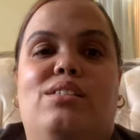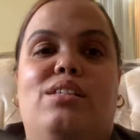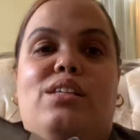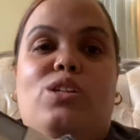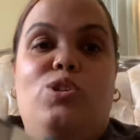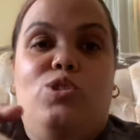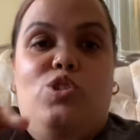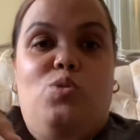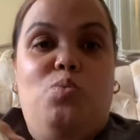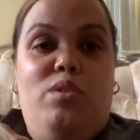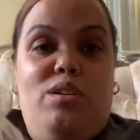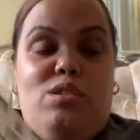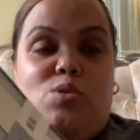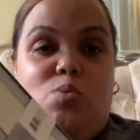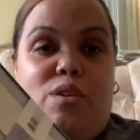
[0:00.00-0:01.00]
the little
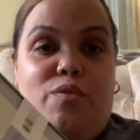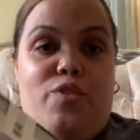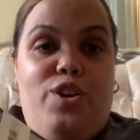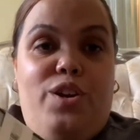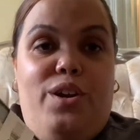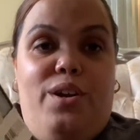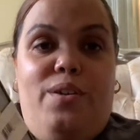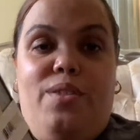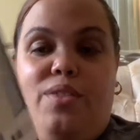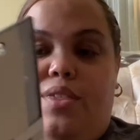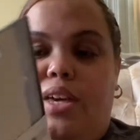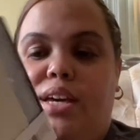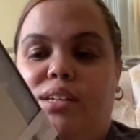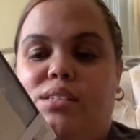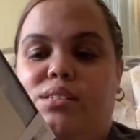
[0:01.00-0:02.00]
Swiffer
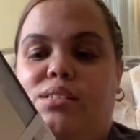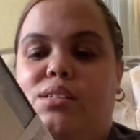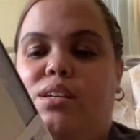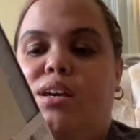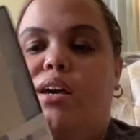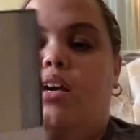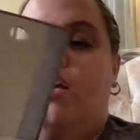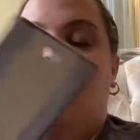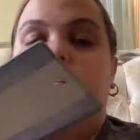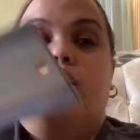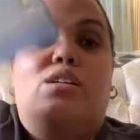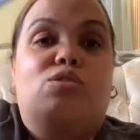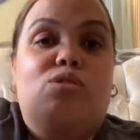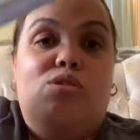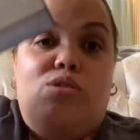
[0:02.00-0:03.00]
things,
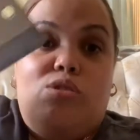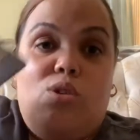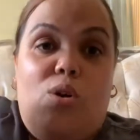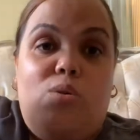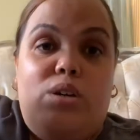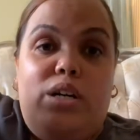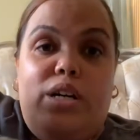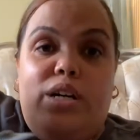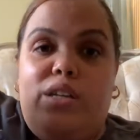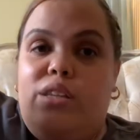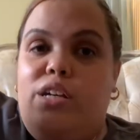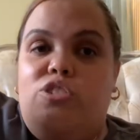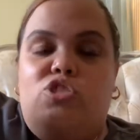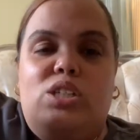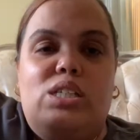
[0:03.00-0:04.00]
these are so good.
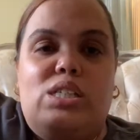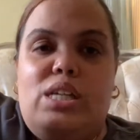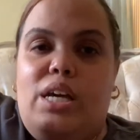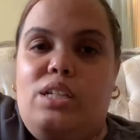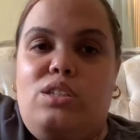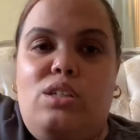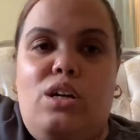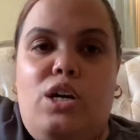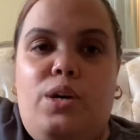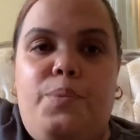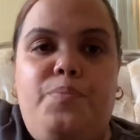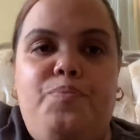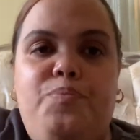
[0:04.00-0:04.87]
They're just like the,